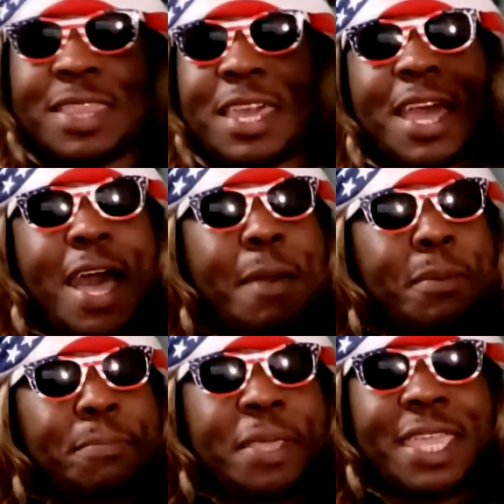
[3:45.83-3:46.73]
That
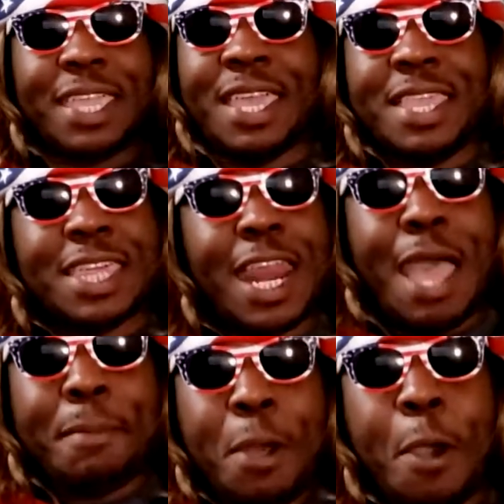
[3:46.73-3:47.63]
I'm a bigot, that
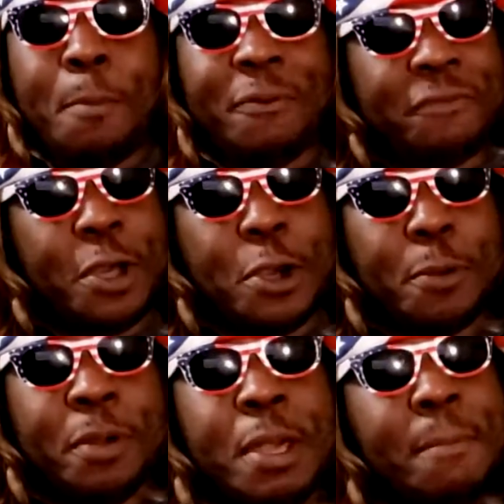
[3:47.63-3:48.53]
I'm a
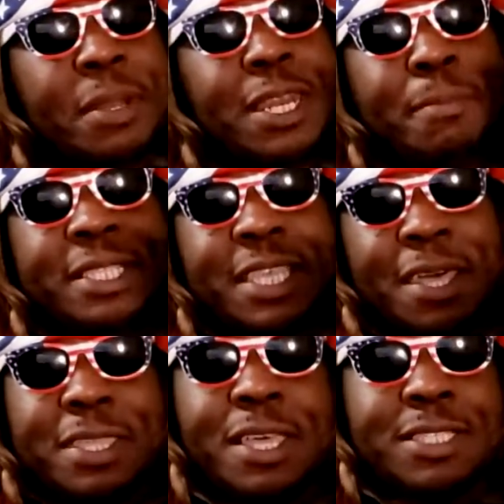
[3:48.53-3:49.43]
homophobe. But let me
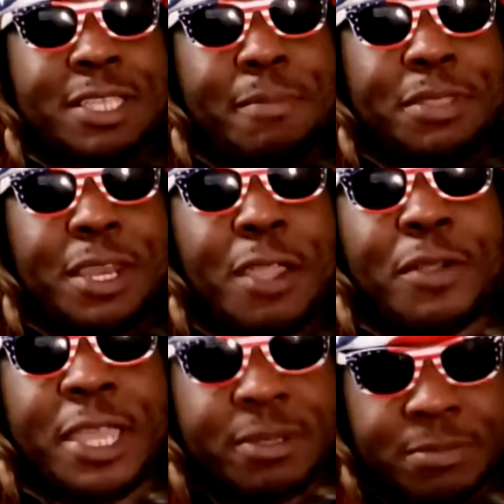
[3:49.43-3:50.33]
tell y'all something, all
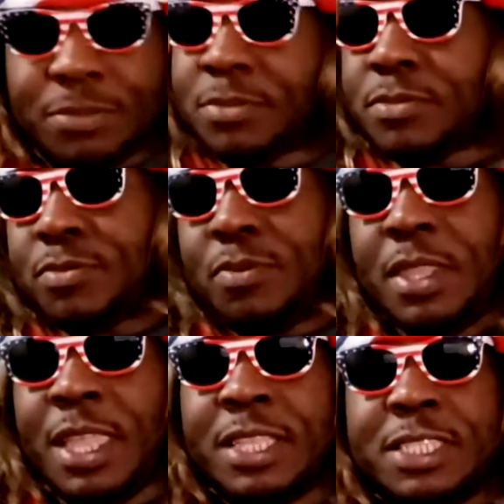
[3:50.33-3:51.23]
right?
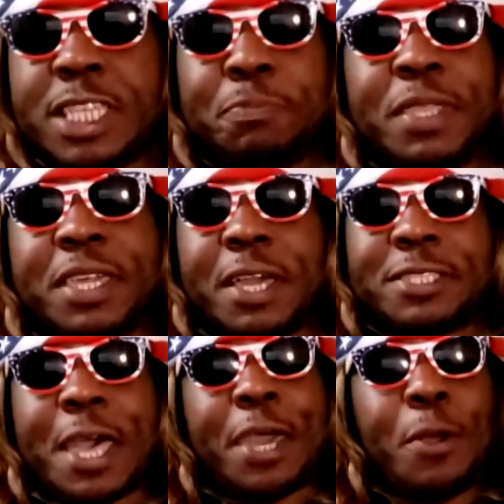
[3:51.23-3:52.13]
just
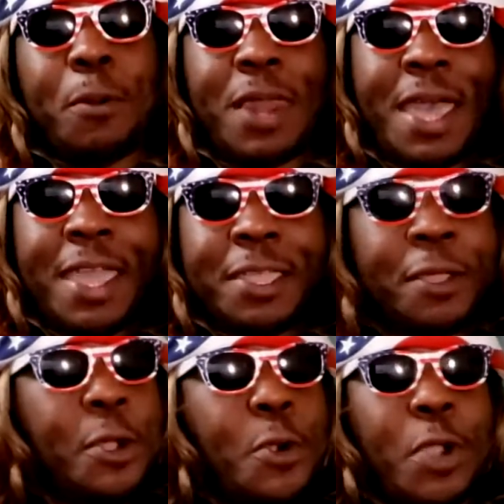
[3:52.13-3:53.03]
because I don't like
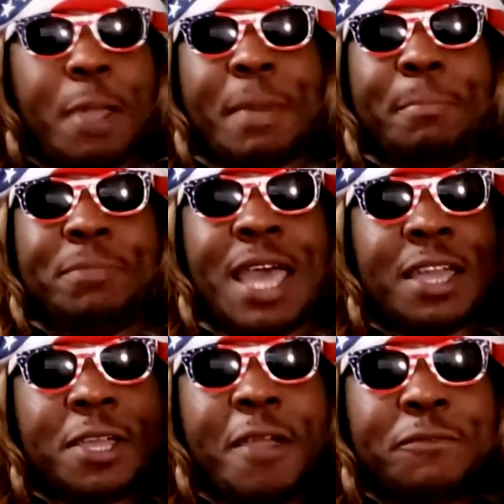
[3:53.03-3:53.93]
or I'm, I'm,
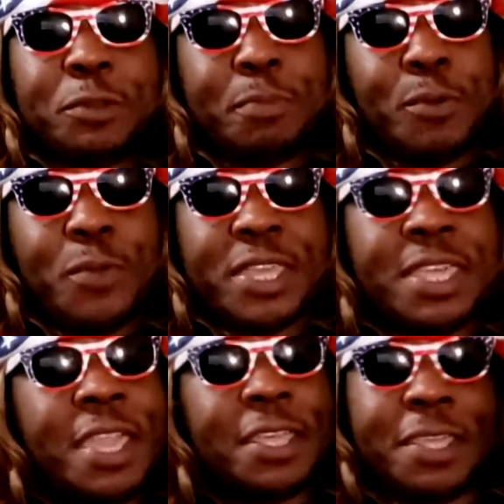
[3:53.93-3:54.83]
not comfortable
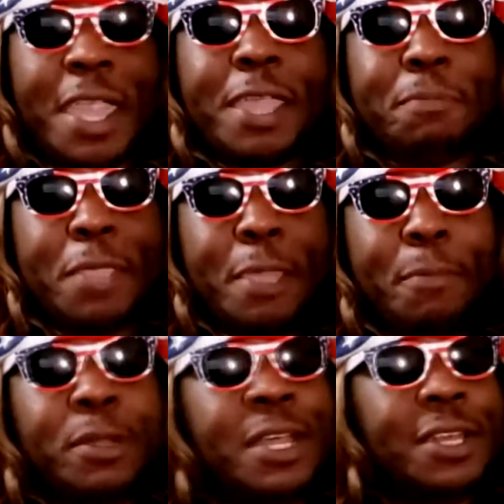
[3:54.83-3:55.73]
with gay
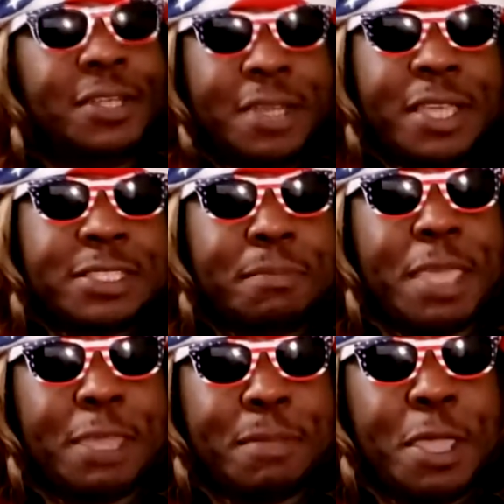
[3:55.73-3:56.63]
people doesn't
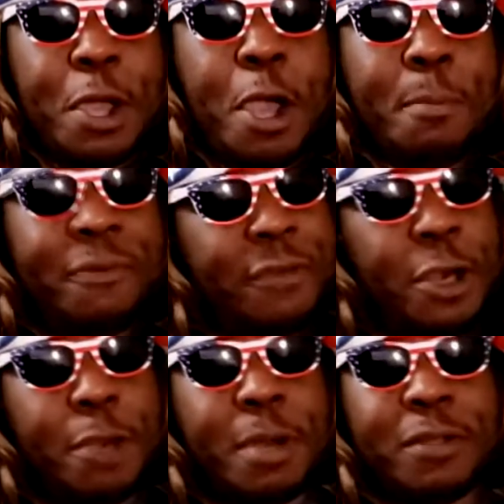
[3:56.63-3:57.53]
make me a
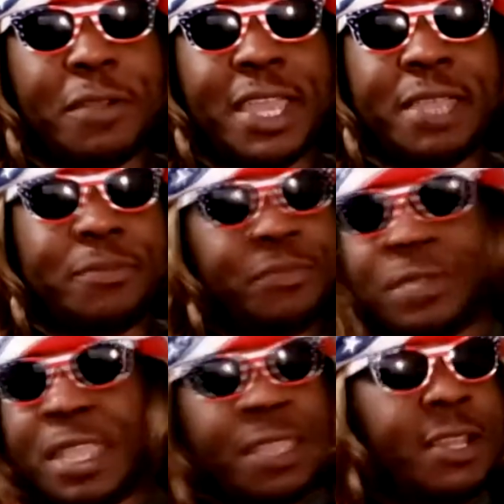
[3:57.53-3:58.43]
homophobe, all right?
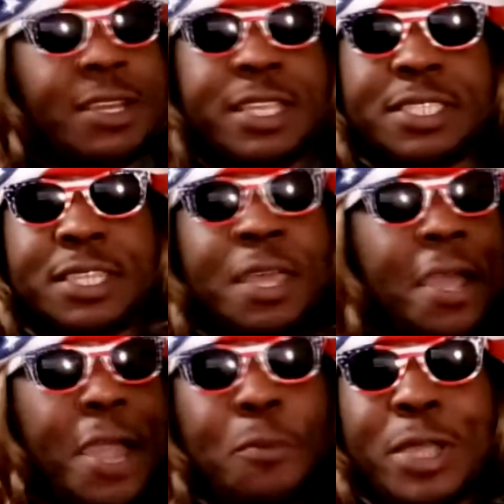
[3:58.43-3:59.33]
Listen,
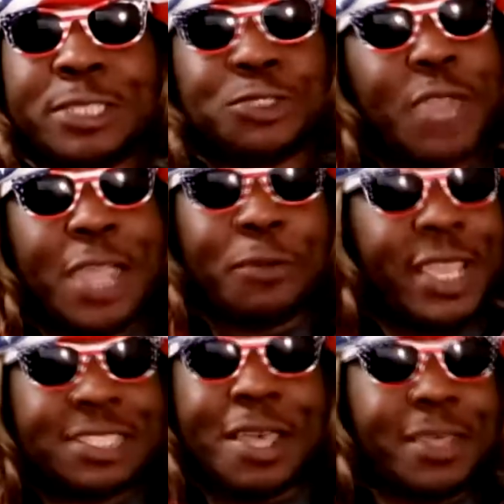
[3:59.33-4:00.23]
I watch Drag
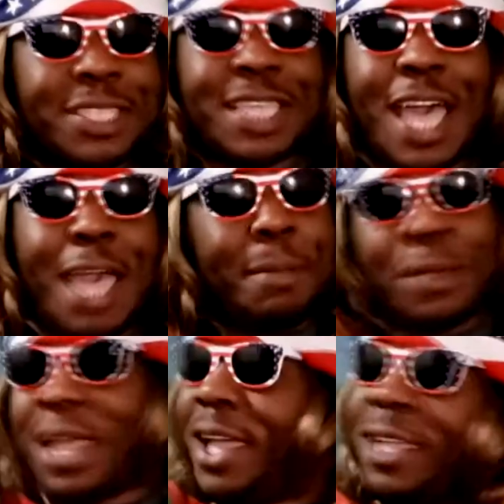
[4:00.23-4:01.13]
Race the time,
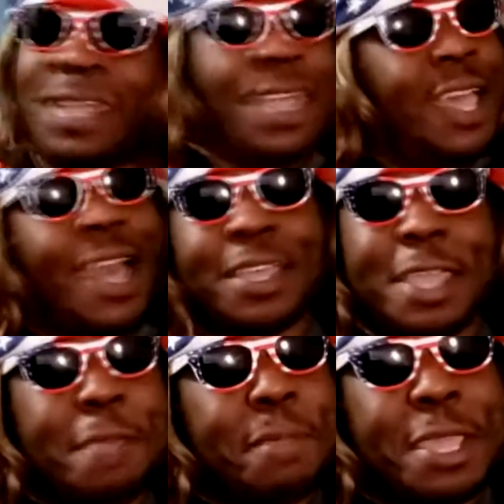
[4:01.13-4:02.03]
okay? I
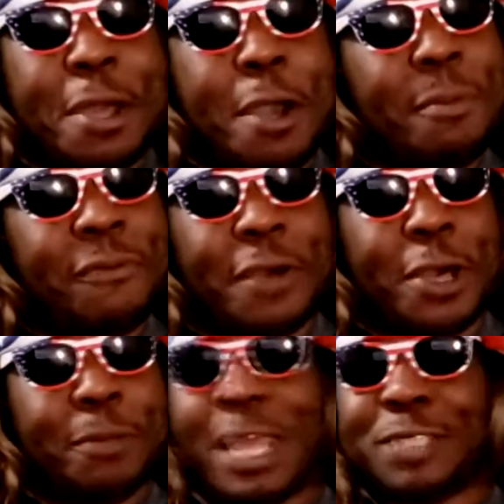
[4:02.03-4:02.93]
can't be a
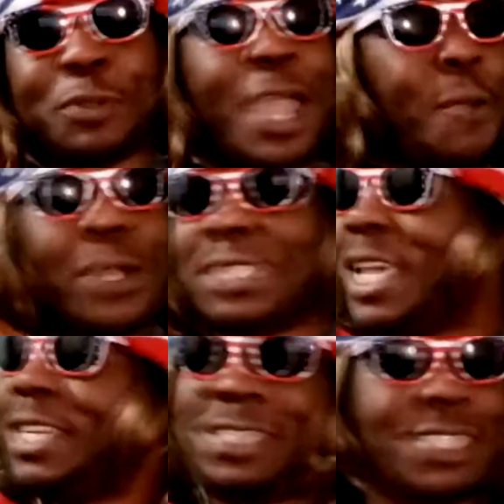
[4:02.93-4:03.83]
homophobe. That's right, I watch
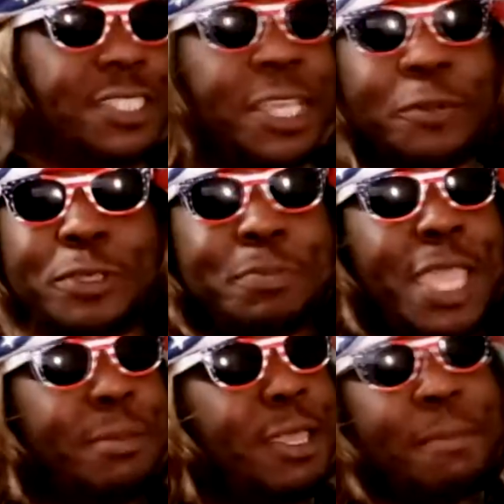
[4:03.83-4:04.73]
Ellen DeGeneres,
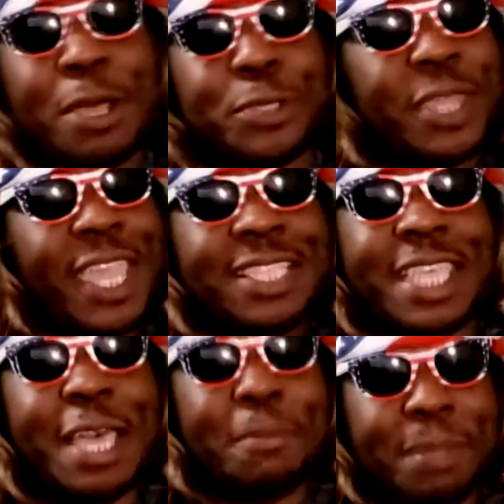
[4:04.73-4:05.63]
baby. Come on, you can't
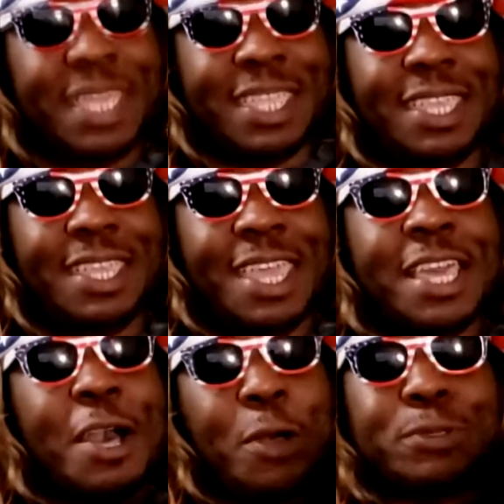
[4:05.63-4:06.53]
tell me.
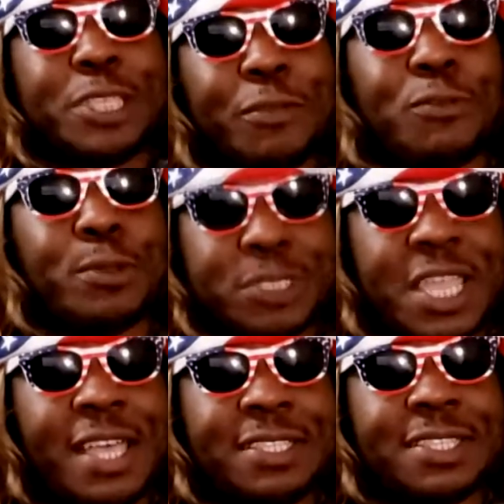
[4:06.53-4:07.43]
Oh, Jethro
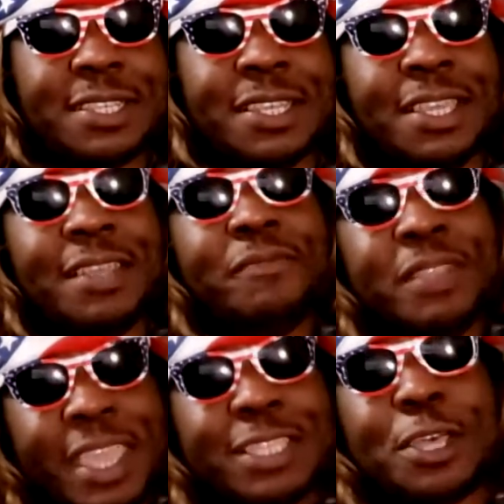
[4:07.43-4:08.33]
Johnson
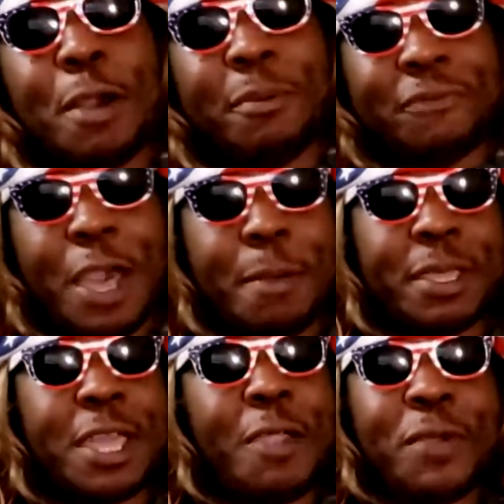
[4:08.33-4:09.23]
is
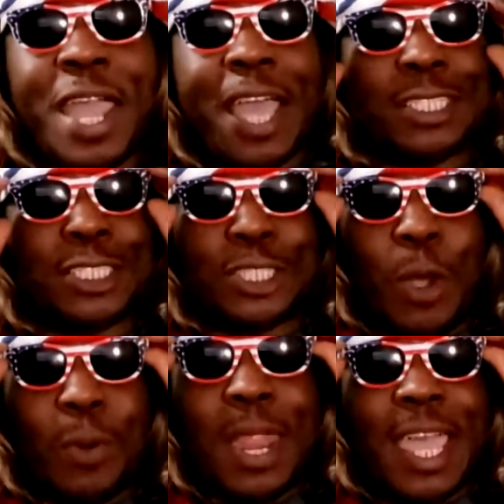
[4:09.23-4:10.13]
homophobic, all right? I just
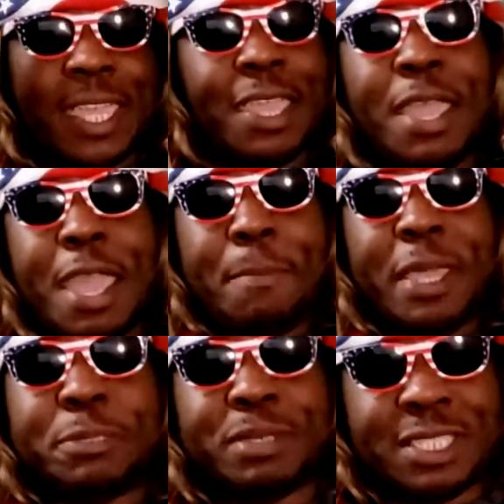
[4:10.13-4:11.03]
don't like it. It
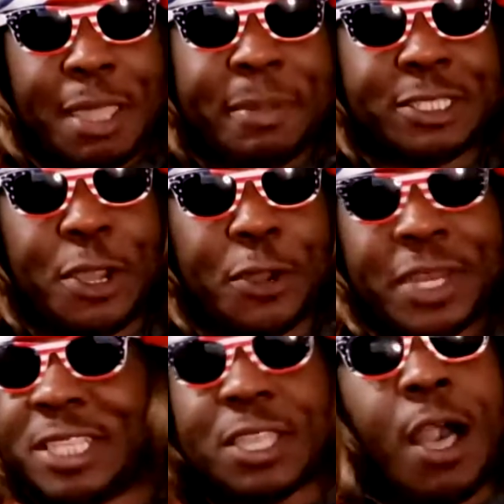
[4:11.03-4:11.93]
makes my stomach turn,
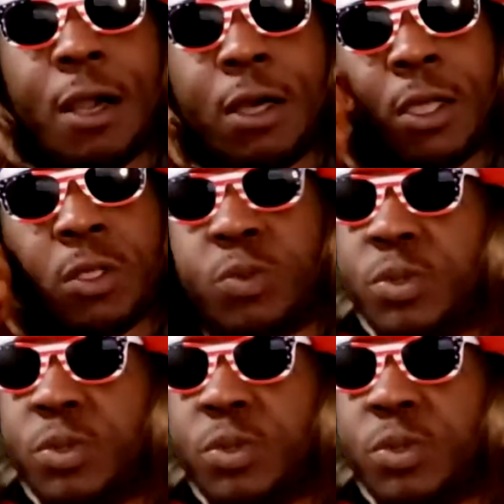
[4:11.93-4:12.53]
that's all.